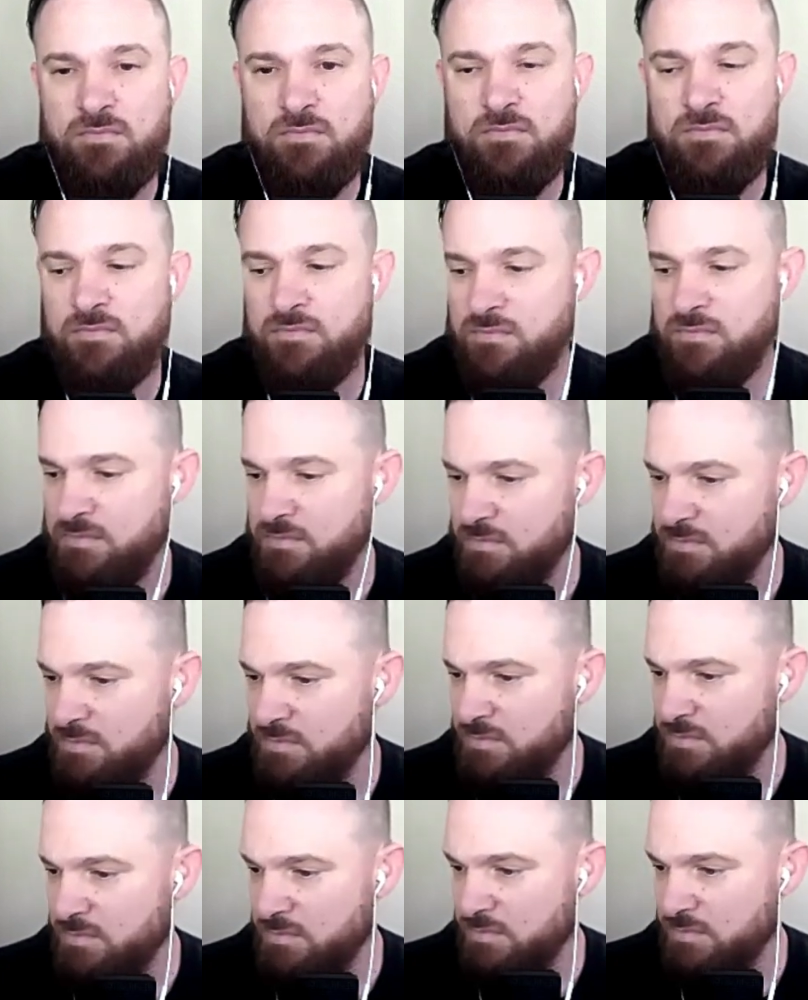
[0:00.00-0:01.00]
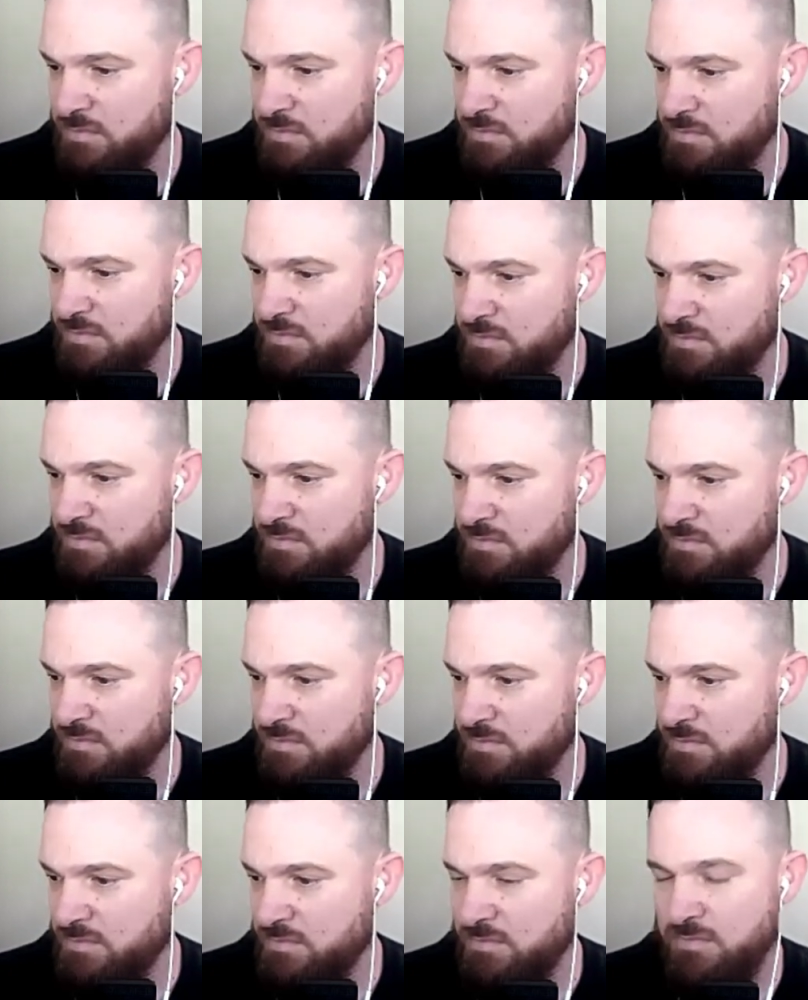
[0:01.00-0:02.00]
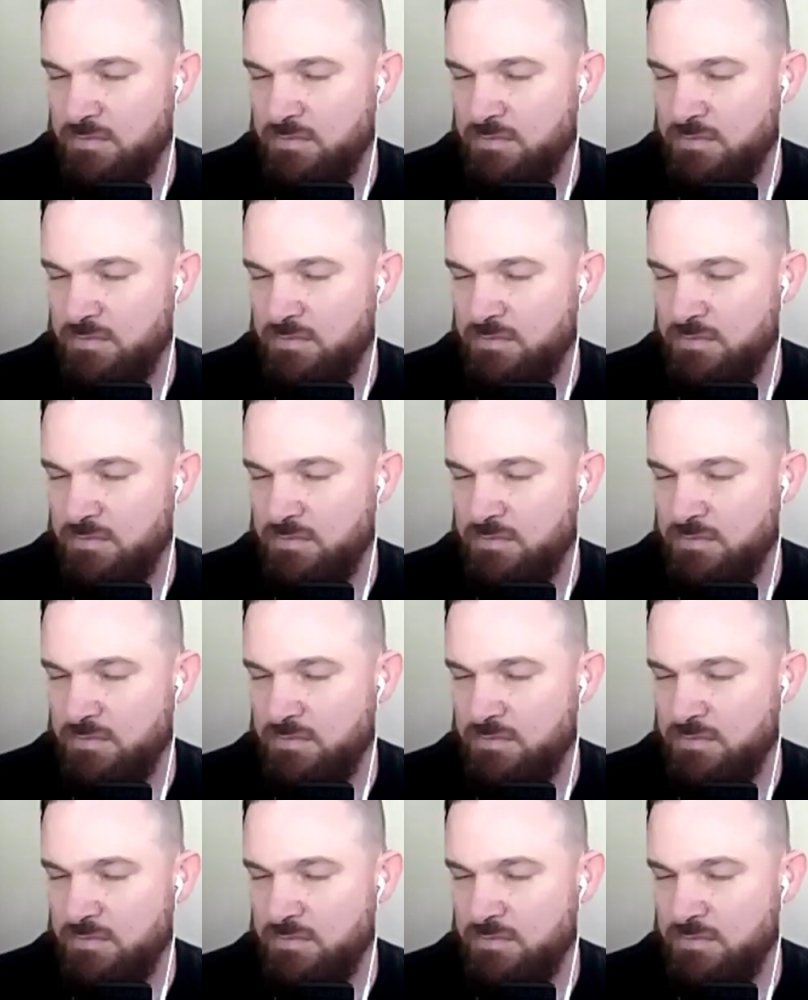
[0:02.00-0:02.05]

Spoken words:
The person shown says nothing.